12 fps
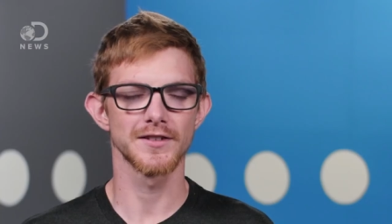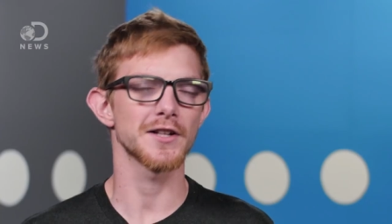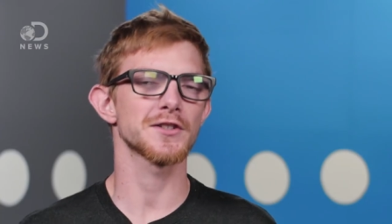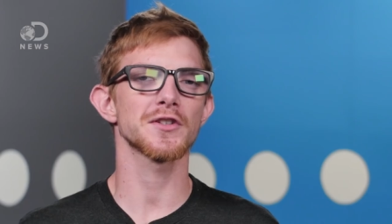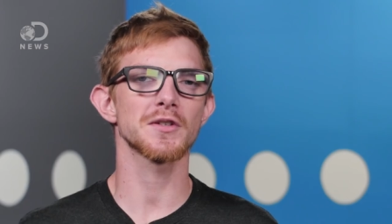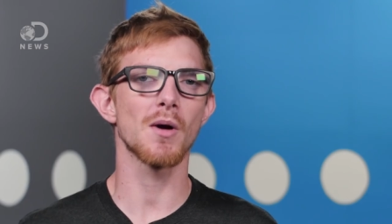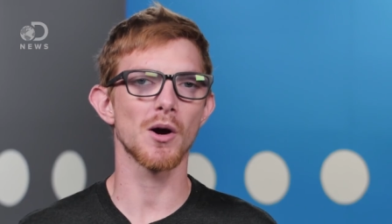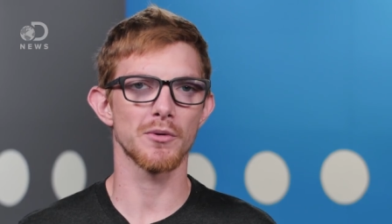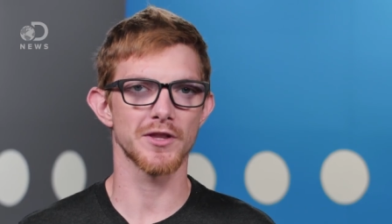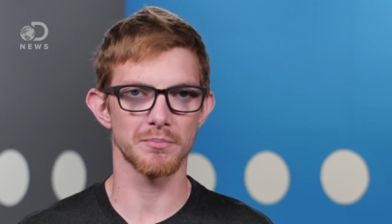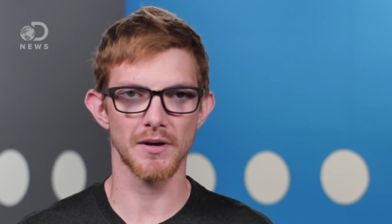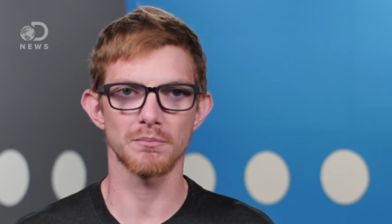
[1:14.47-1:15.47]
Not so smart
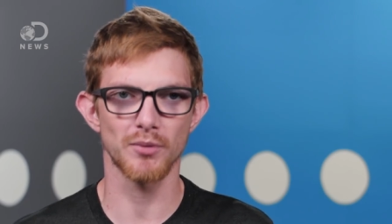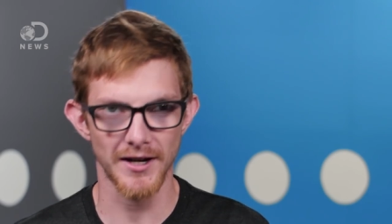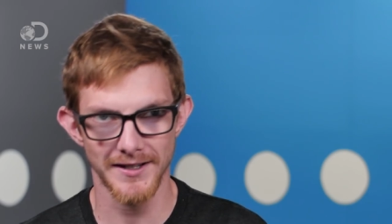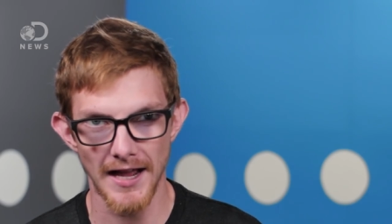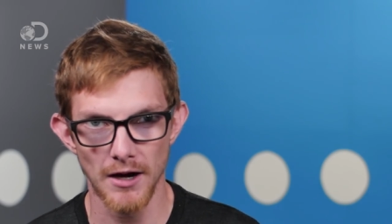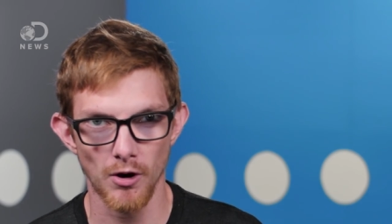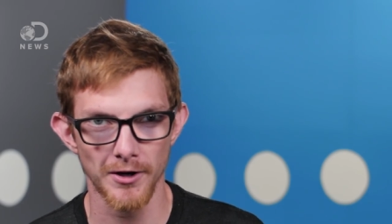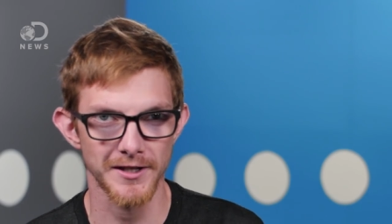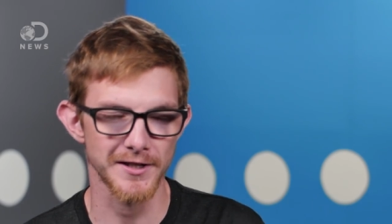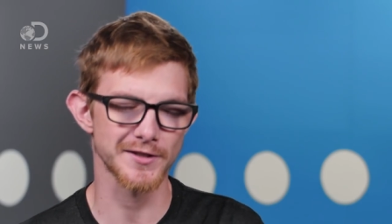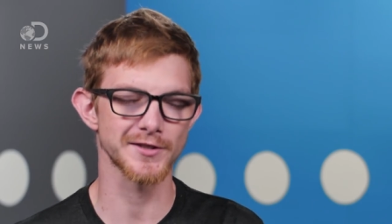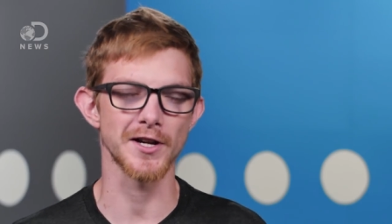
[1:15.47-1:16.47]
with your big brain now, are you,
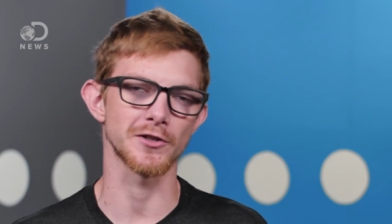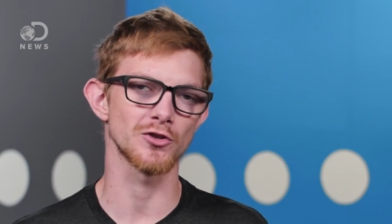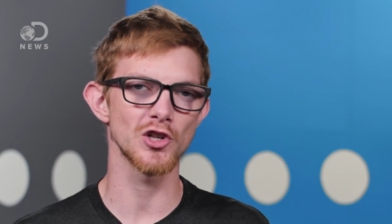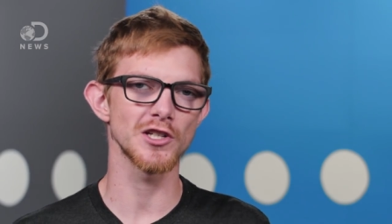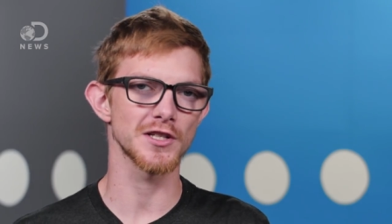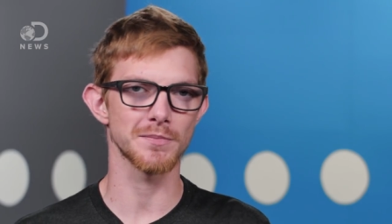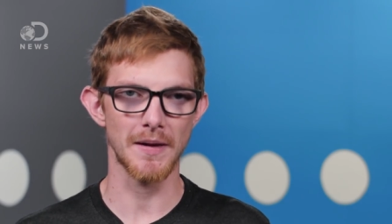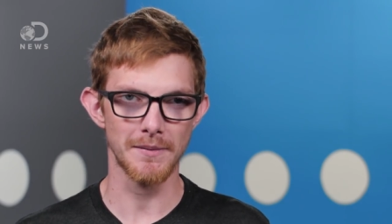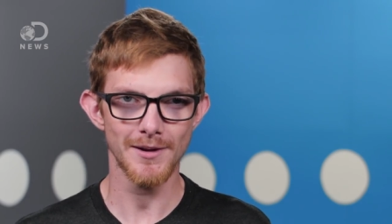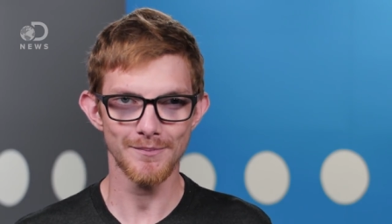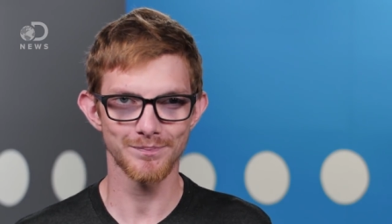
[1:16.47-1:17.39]
you stuck genius baby?